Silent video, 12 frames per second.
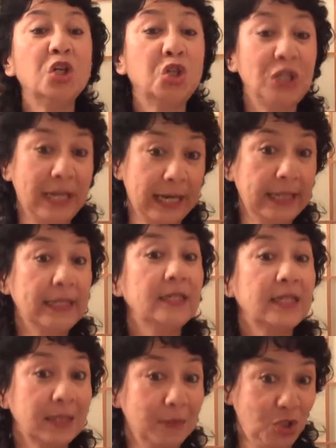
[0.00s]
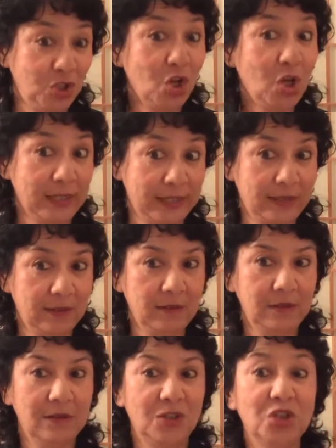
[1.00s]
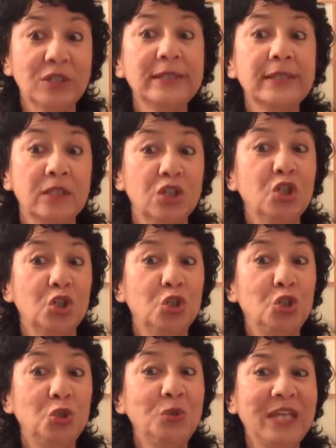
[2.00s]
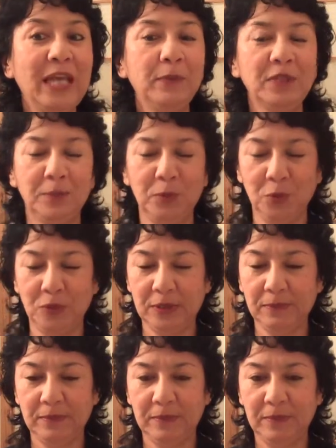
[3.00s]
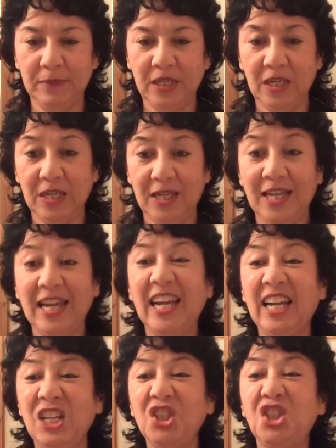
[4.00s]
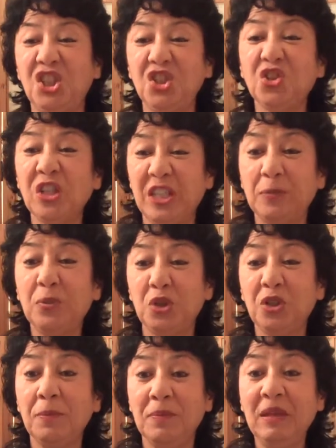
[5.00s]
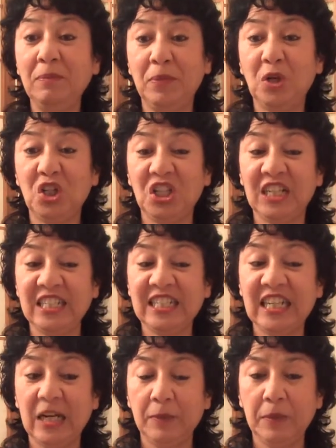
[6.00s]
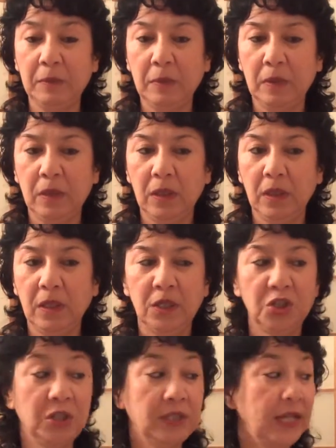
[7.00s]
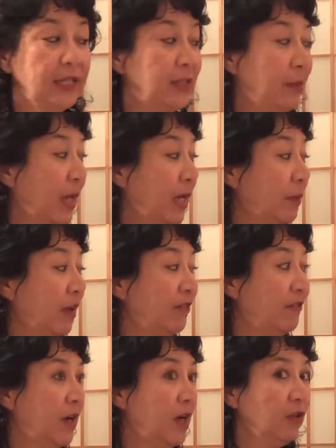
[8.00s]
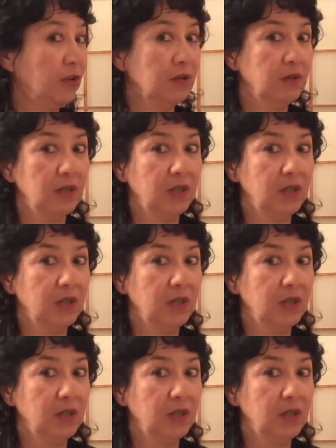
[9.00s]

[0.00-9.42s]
She added some sauce, just 2 tablespoons. She started to put a meatball on top. She glanced back at my father.